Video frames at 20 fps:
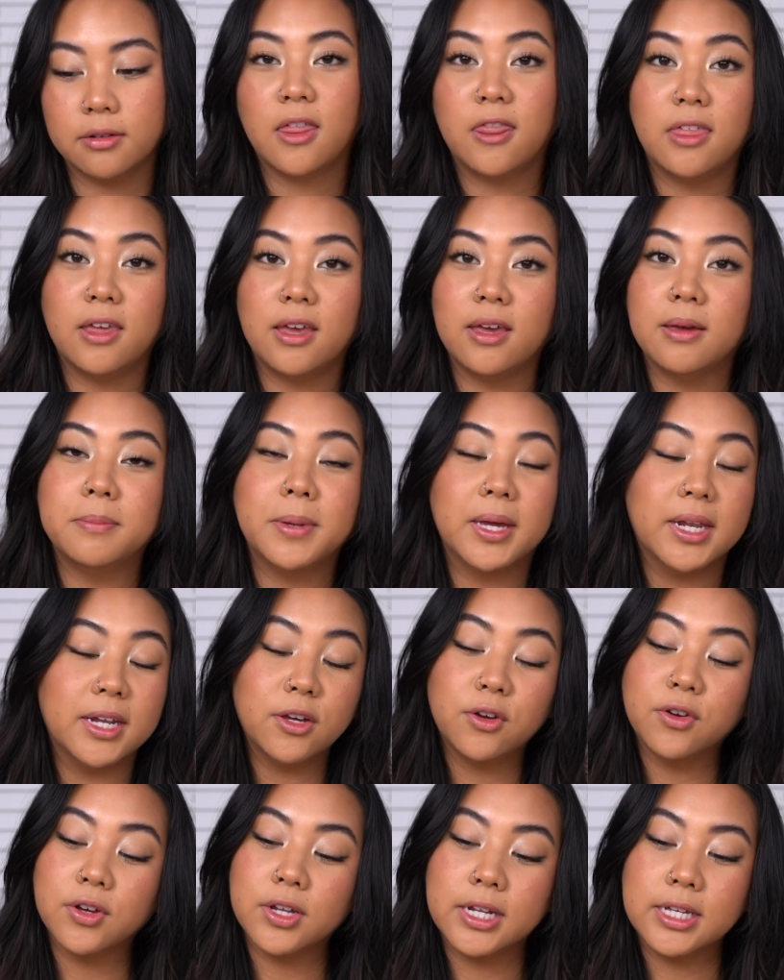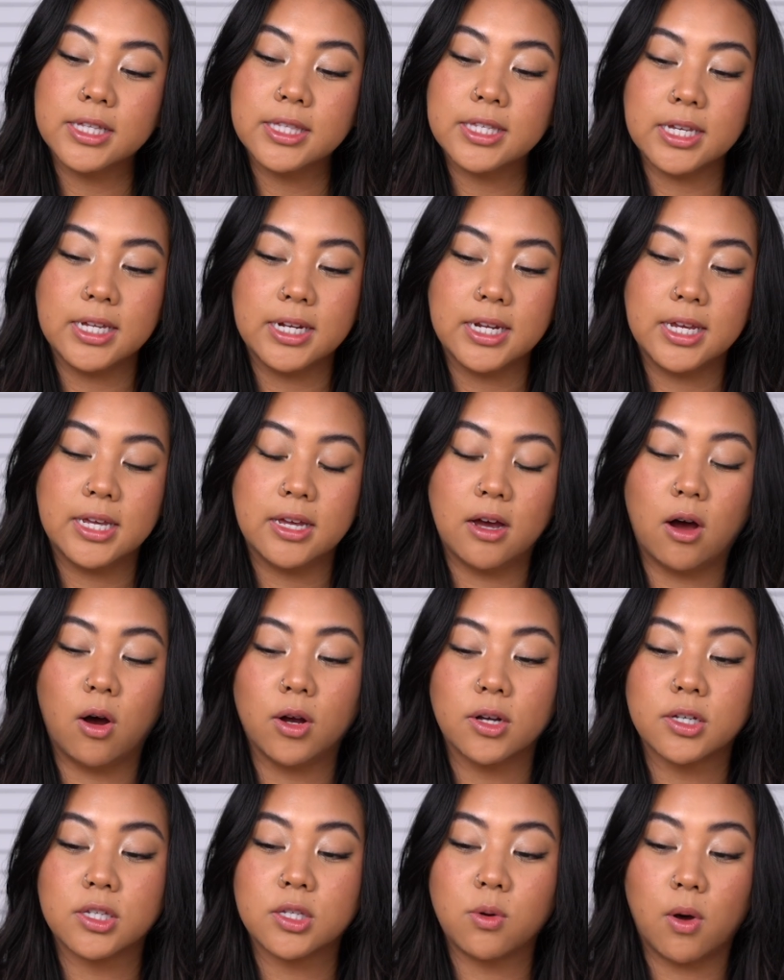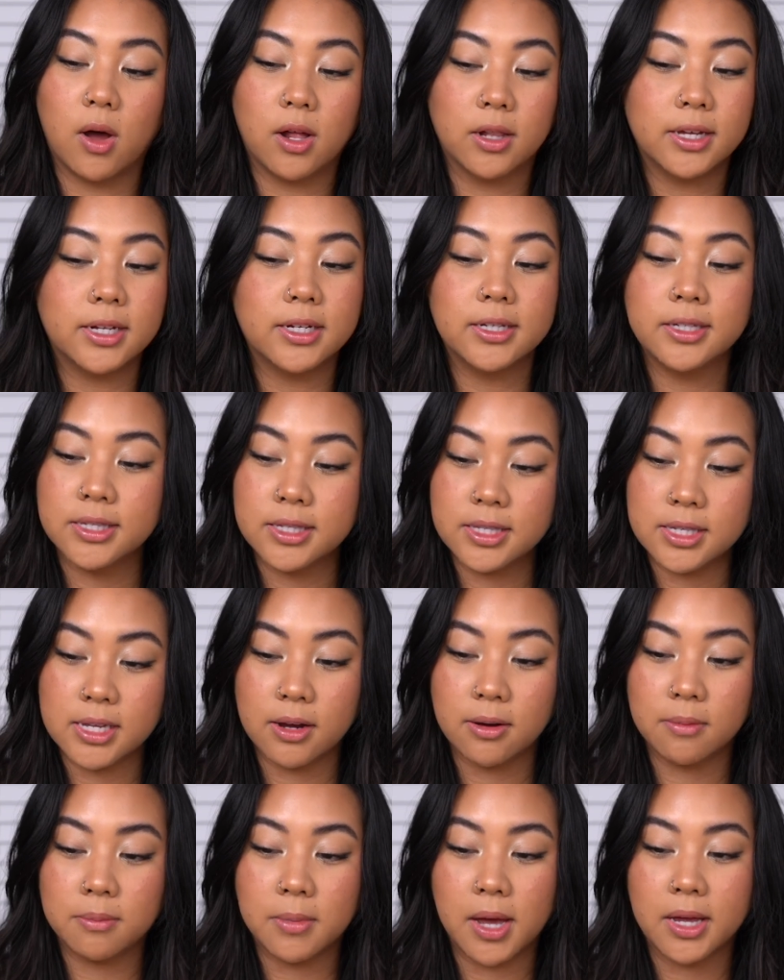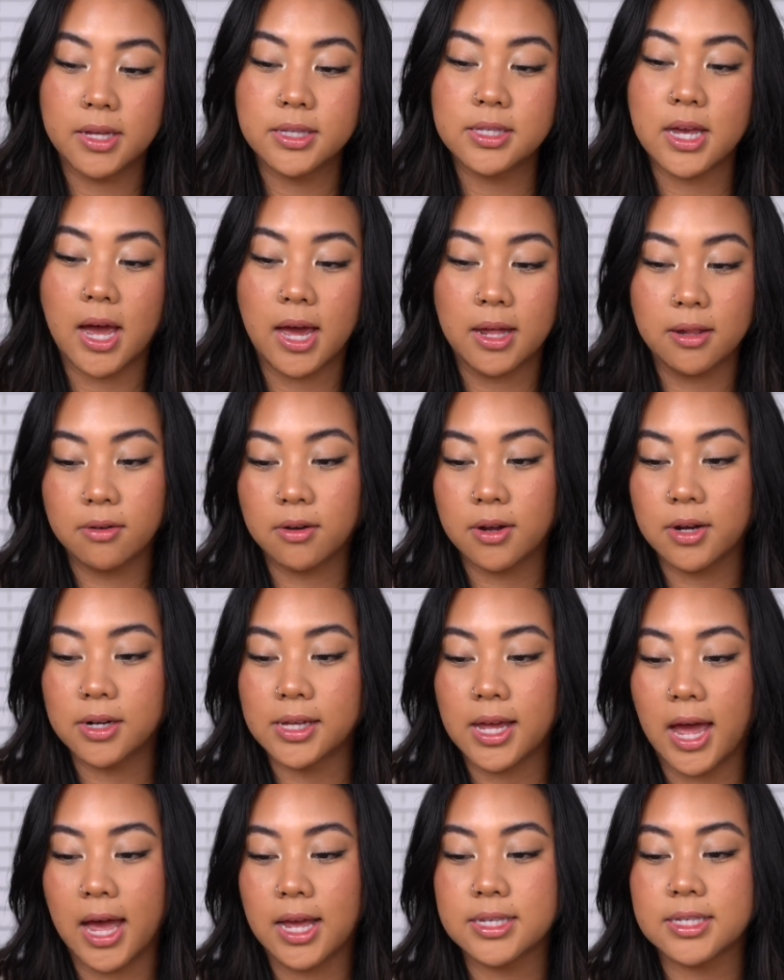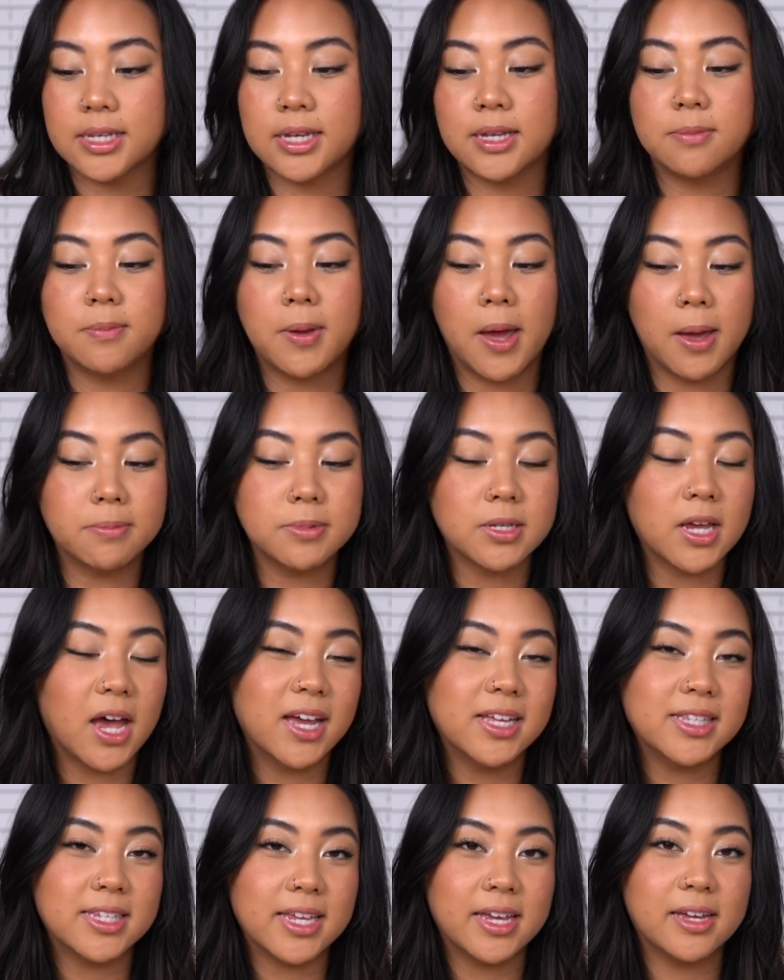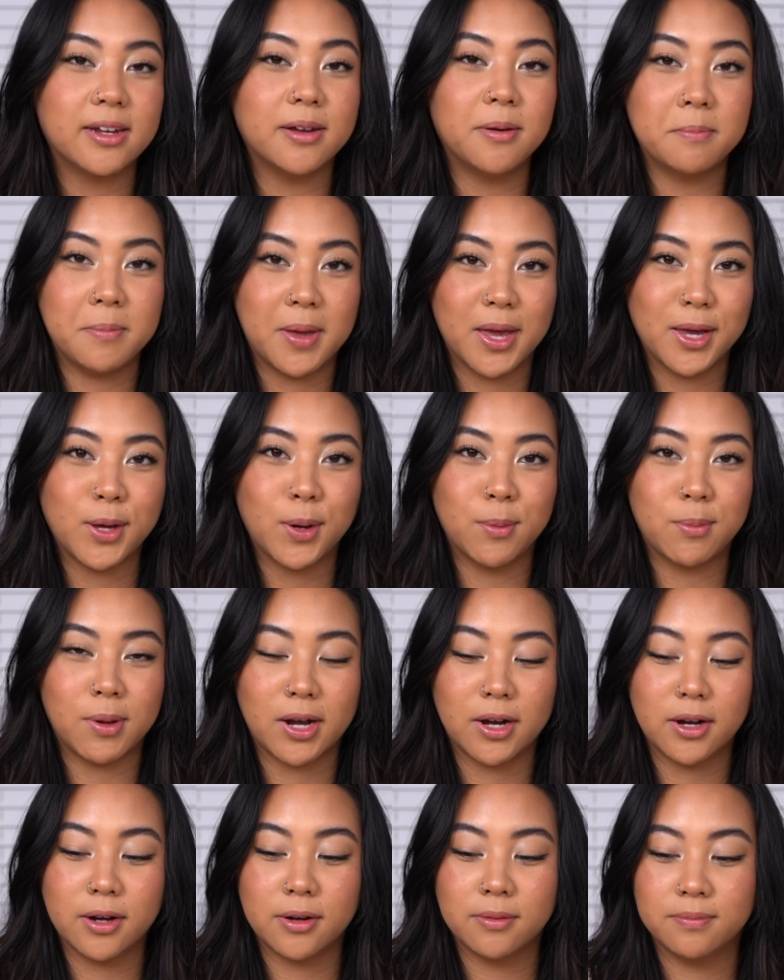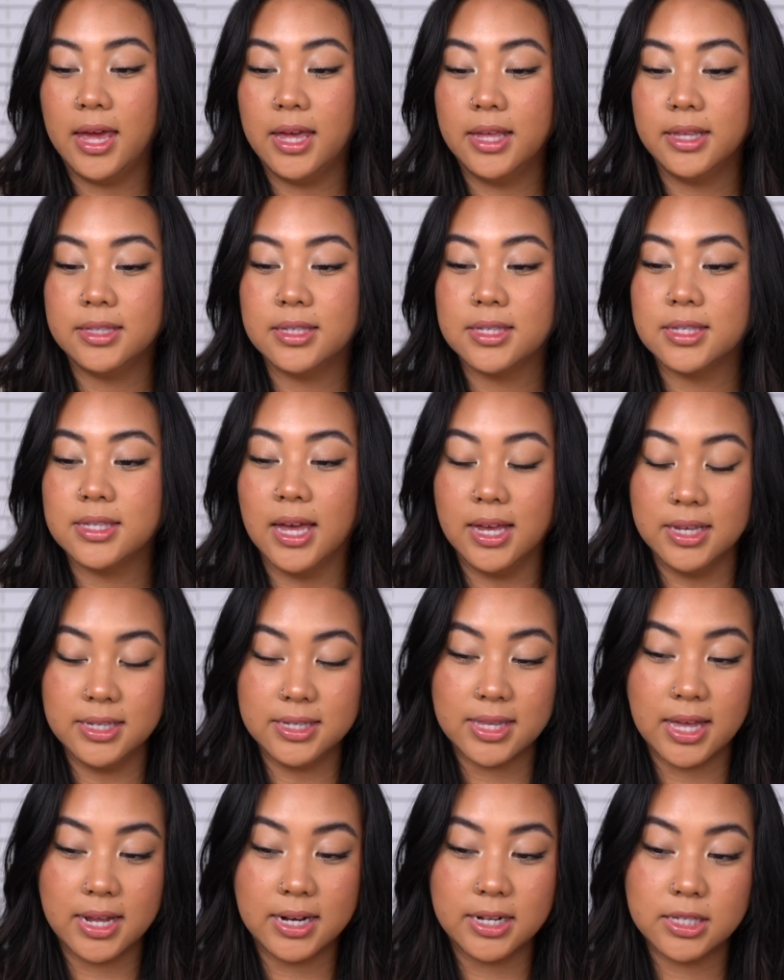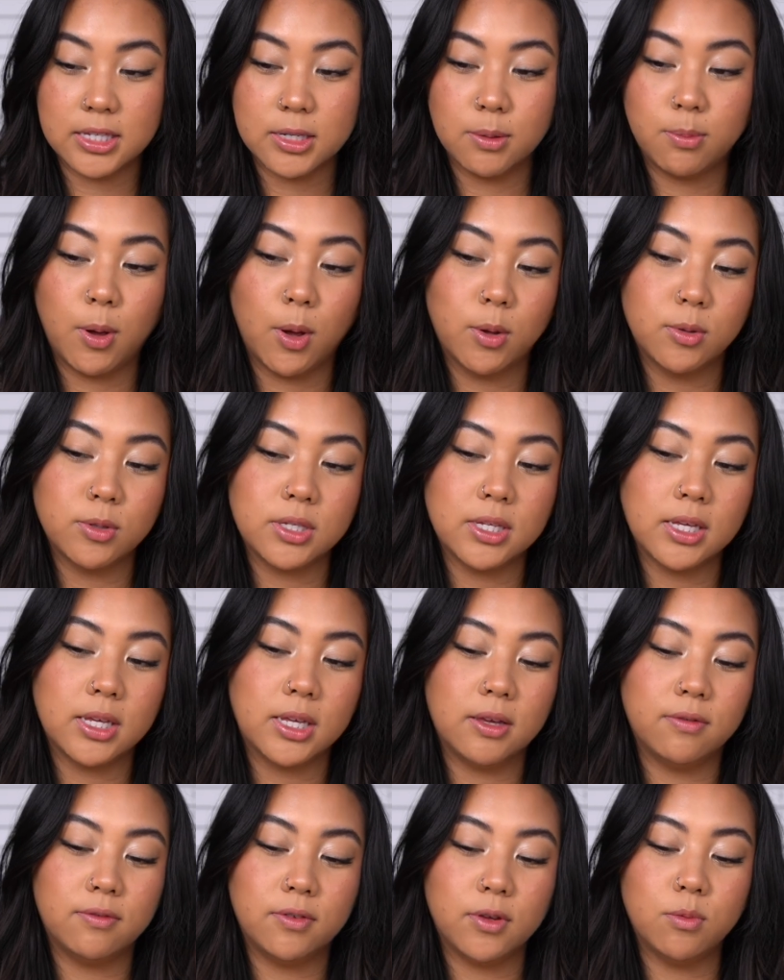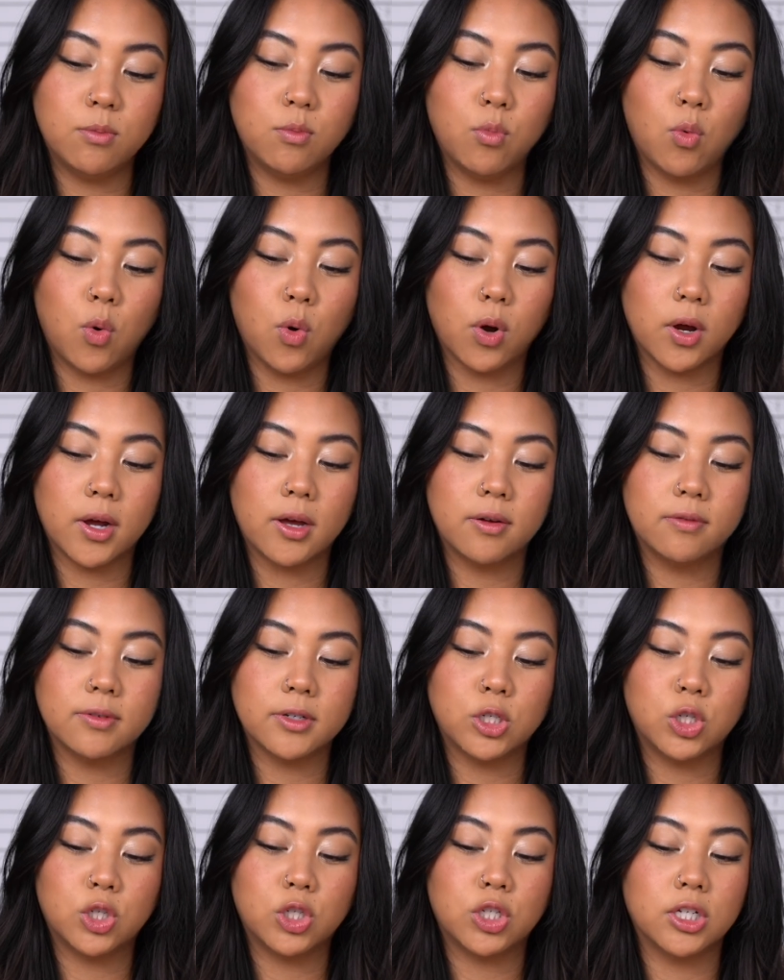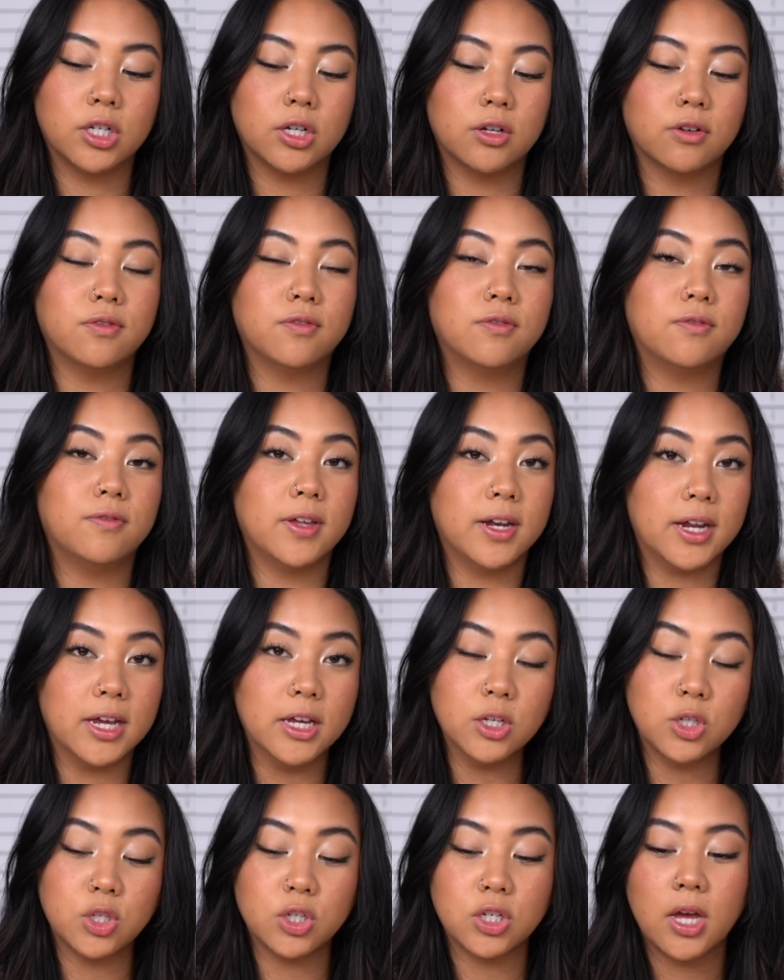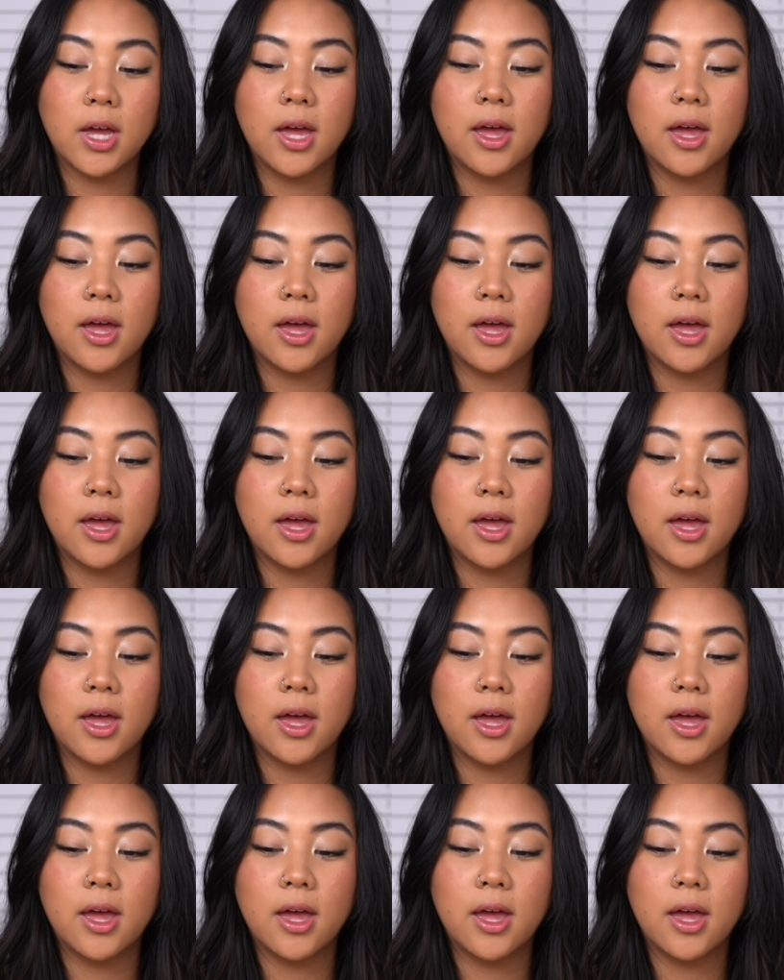The main ingredients in it are squalane and ceramides, hyaluronic acid, peptides, and mango butter. It says that it's supposed to give you more of a sheer finish.